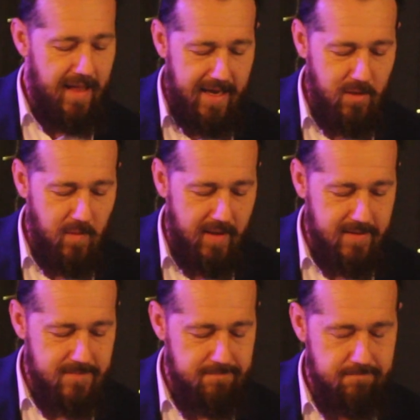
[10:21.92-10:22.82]
Anyway,
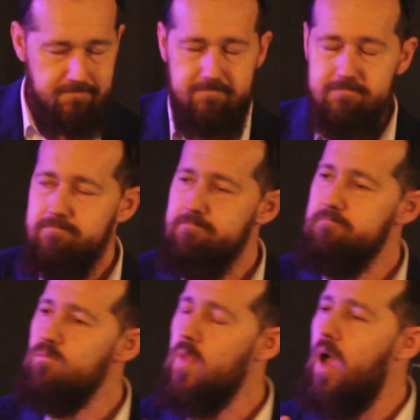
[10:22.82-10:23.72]

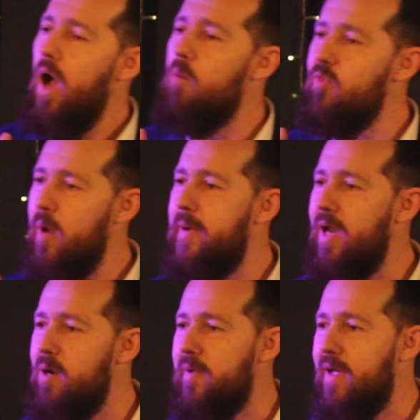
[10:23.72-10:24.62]
I'm wrapping
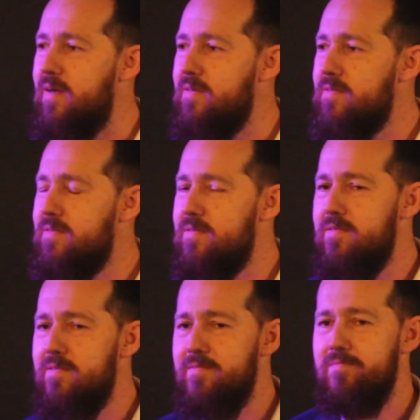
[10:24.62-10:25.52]
up now.
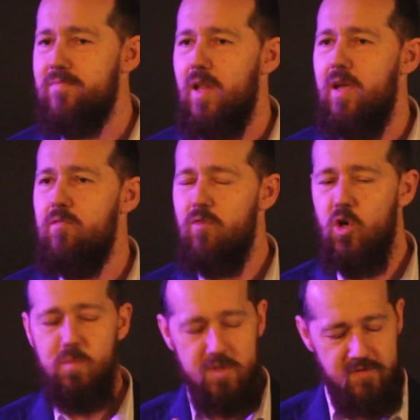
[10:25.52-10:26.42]

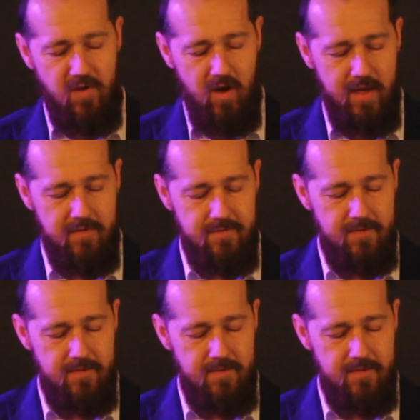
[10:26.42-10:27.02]
Romans 5,